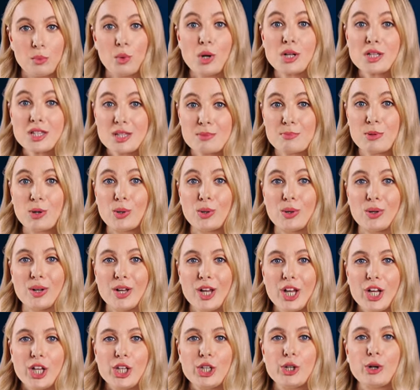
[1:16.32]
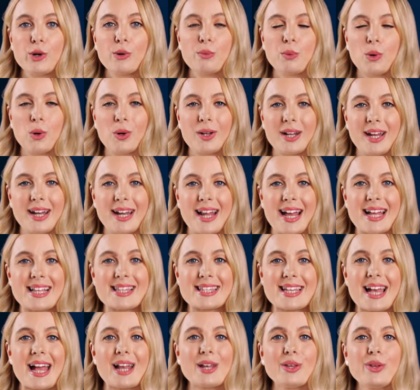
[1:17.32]
What's more, you're awarded a
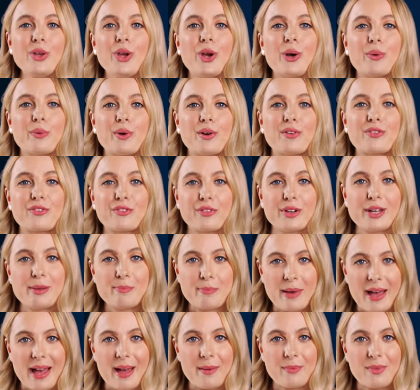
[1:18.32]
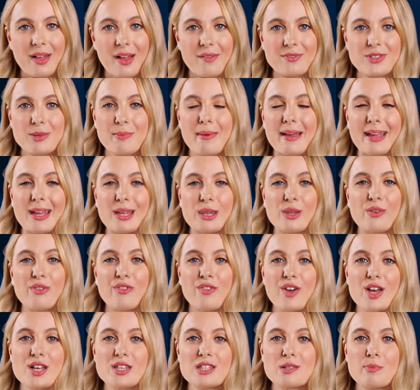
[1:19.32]
10 euro free bet after making the
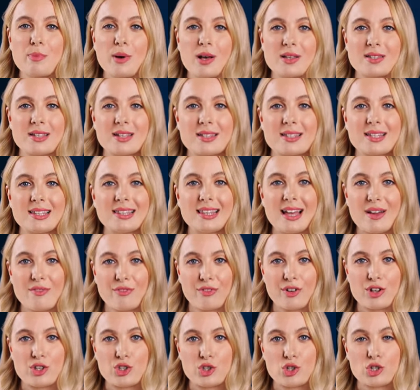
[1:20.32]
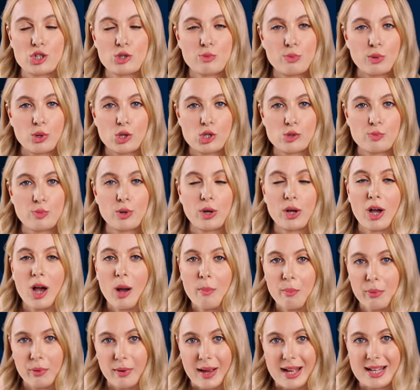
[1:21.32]
first deposit to leverage your sportsbook
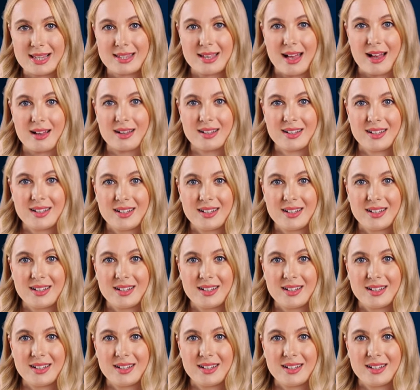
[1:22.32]
operator.